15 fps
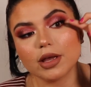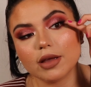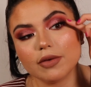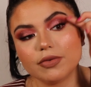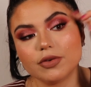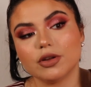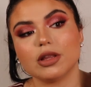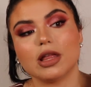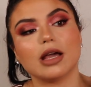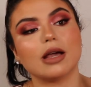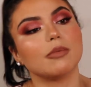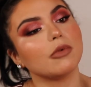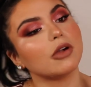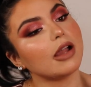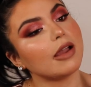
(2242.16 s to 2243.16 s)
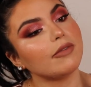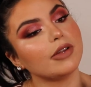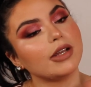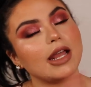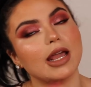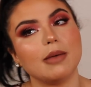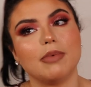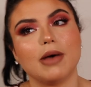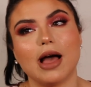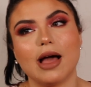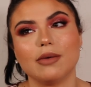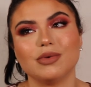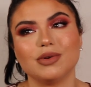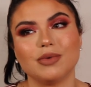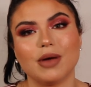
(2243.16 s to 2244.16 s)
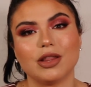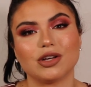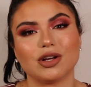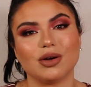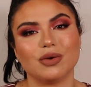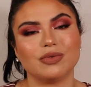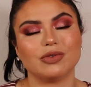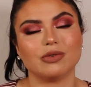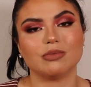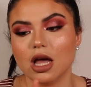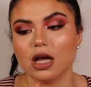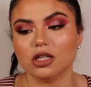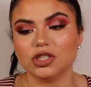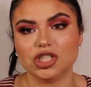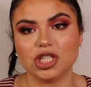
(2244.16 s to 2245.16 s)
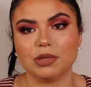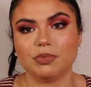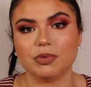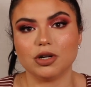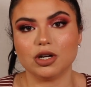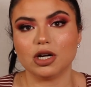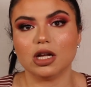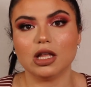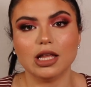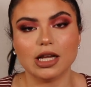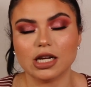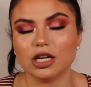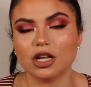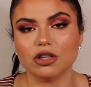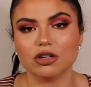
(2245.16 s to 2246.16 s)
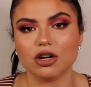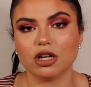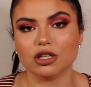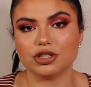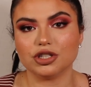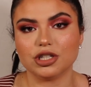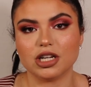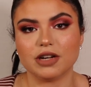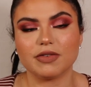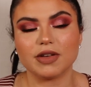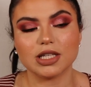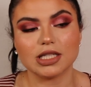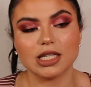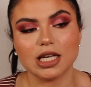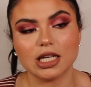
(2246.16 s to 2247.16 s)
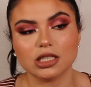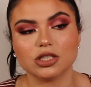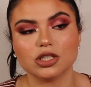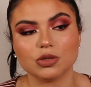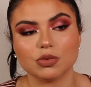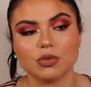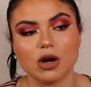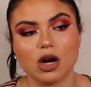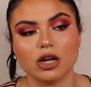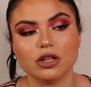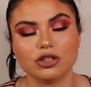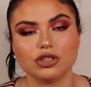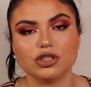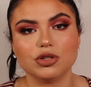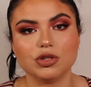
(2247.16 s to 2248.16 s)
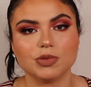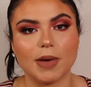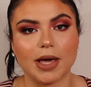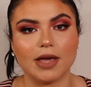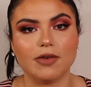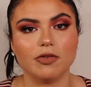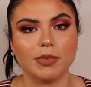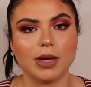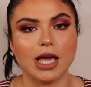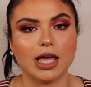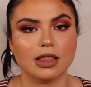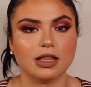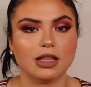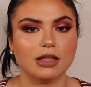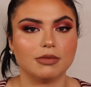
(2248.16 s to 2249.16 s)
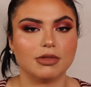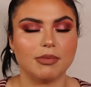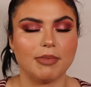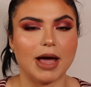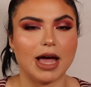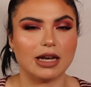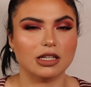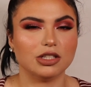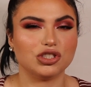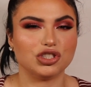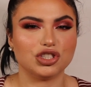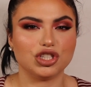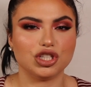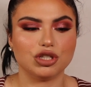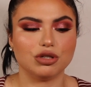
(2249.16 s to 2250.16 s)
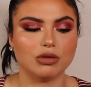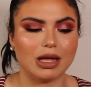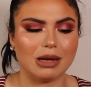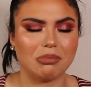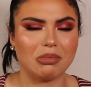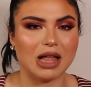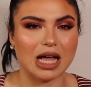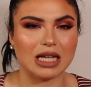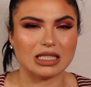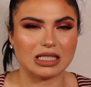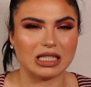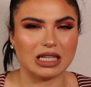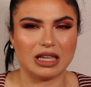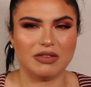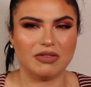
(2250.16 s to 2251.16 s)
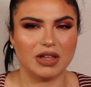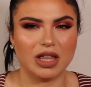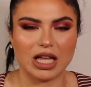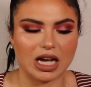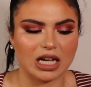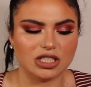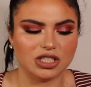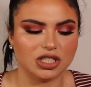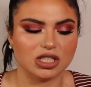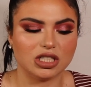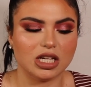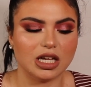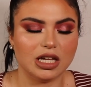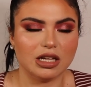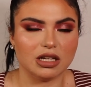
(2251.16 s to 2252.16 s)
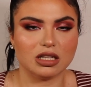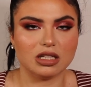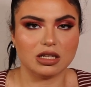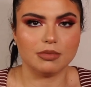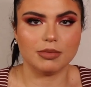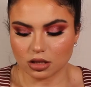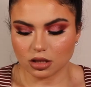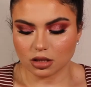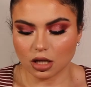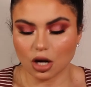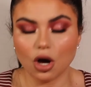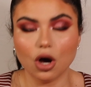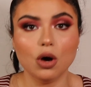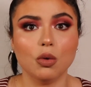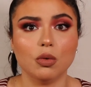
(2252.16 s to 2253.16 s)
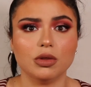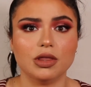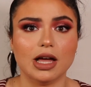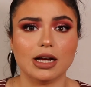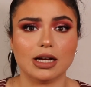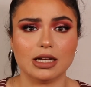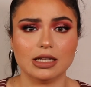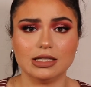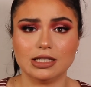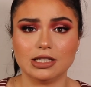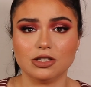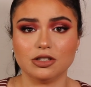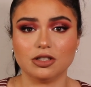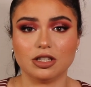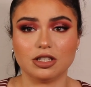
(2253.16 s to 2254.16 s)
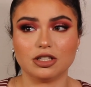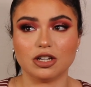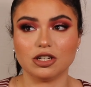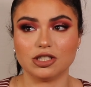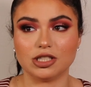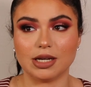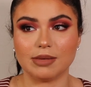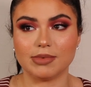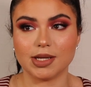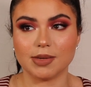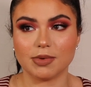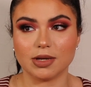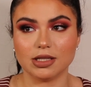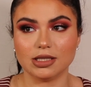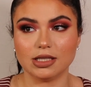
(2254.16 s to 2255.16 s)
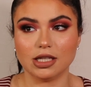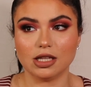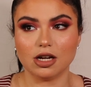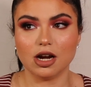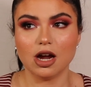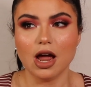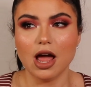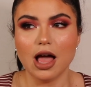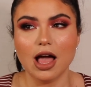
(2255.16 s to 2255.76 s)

if you're like more everyday, but I would rather go from cheaper, like another alternative, because these just are, they're too spiky for me, and the band is too like plasticky feeling. I just, ugh, I mean, oh, that concealer, the Tarte Shape Tape Concealer,